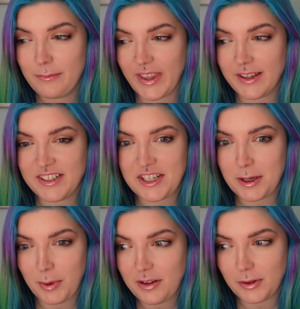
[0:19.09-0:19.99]
And
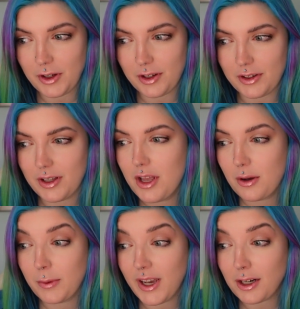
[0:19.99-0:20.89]
above all,
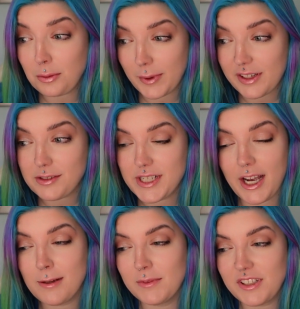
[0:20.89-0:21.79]
we got a
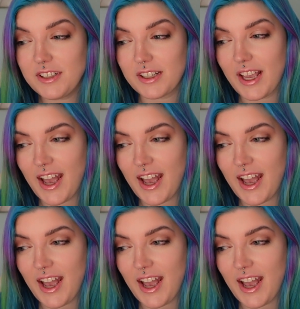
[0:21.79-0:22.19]
real-time look